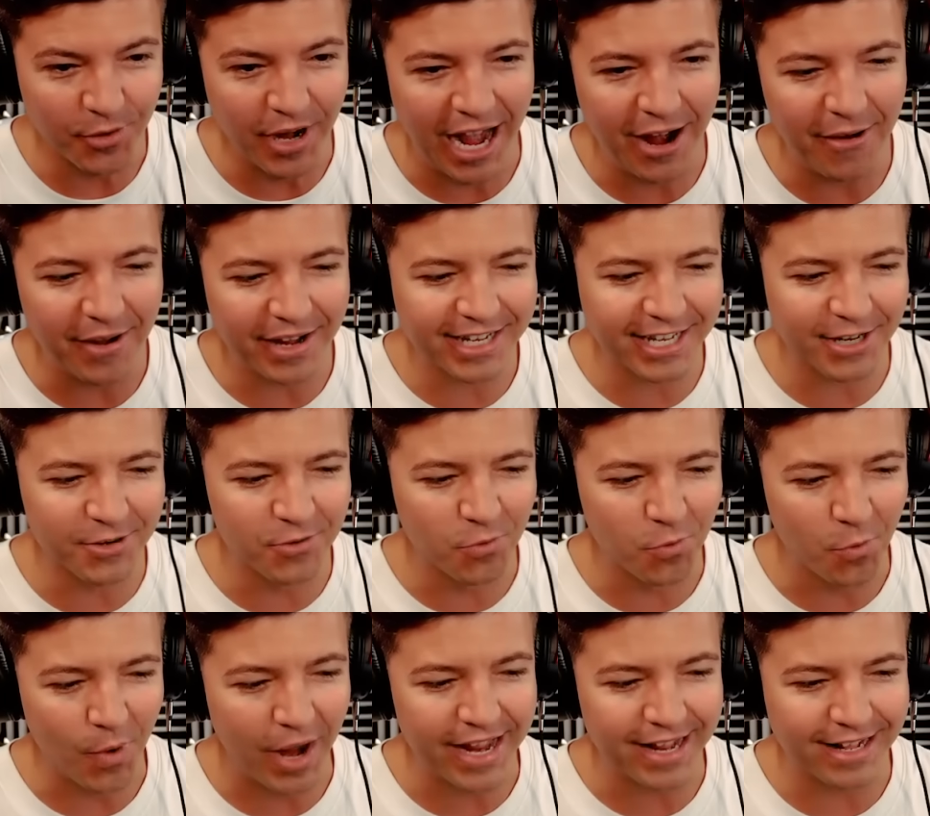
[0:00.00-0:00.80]
now I
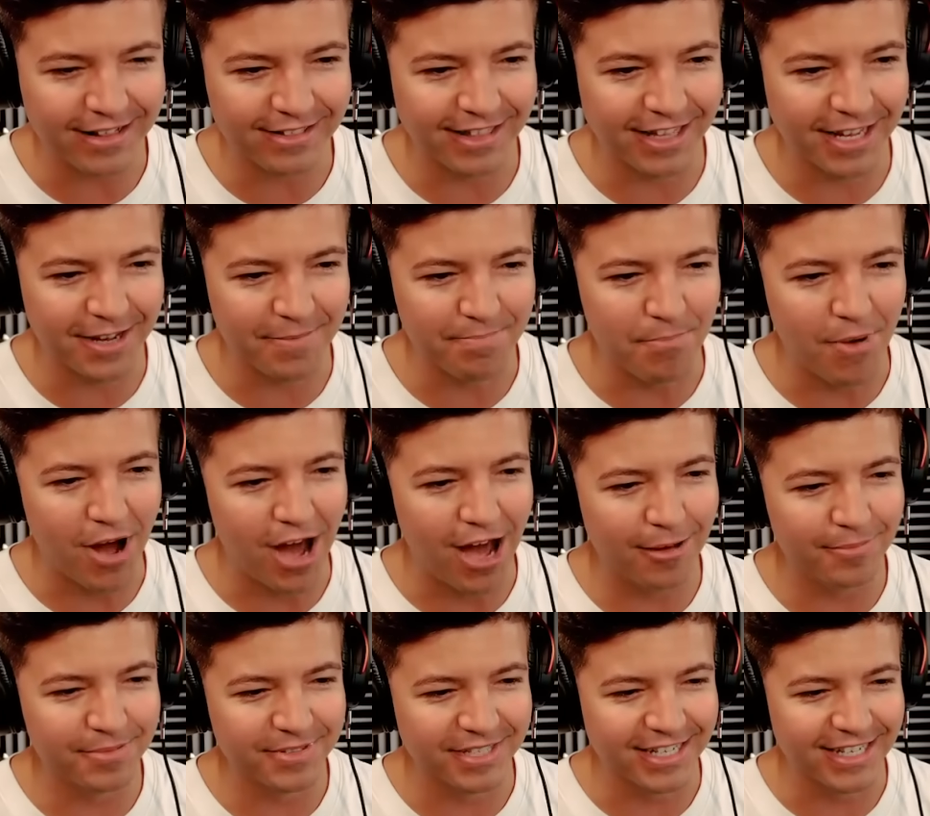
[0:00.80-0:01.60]
can right-click
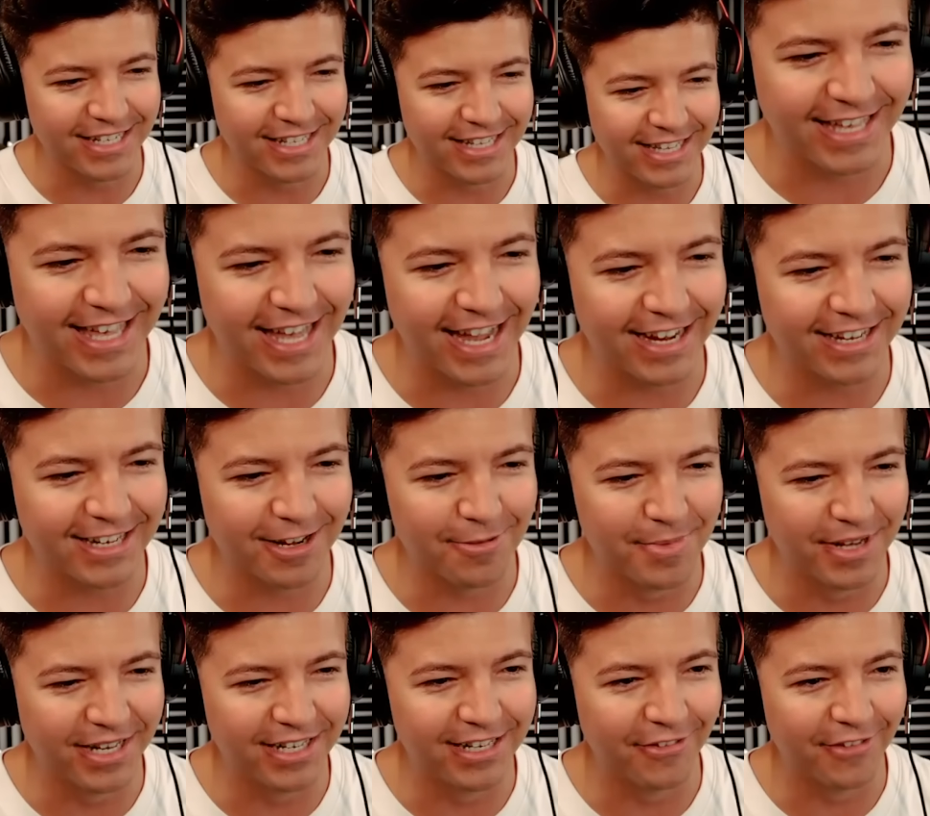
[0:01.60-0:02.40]
mobs and kick
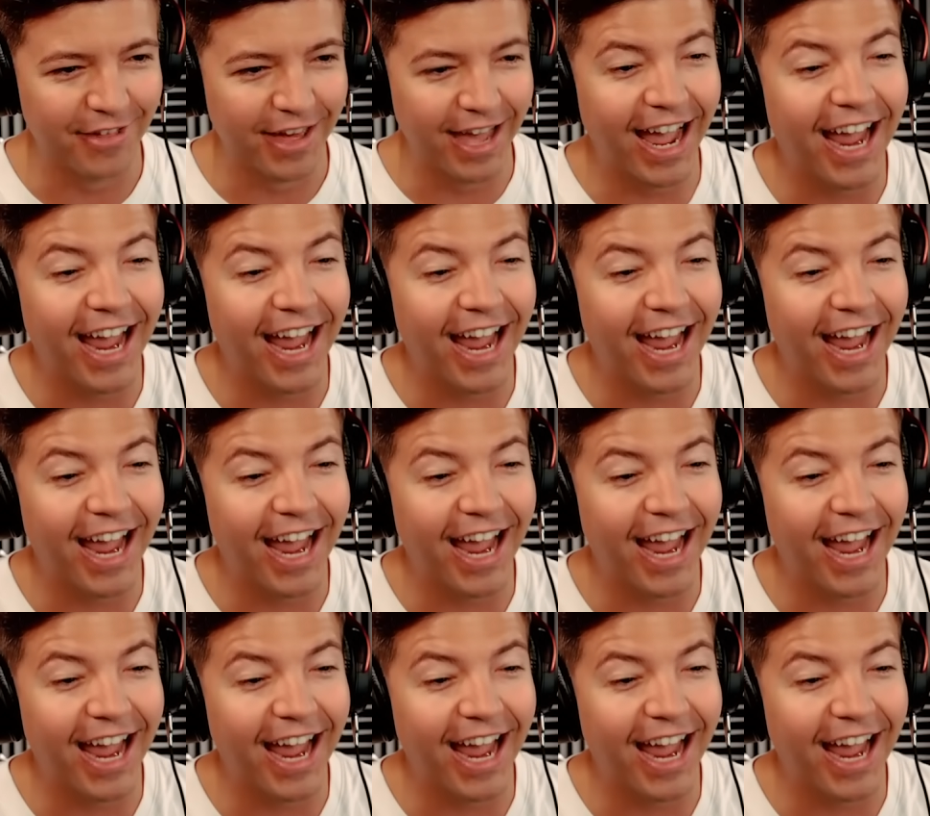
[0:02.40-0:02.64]
them into the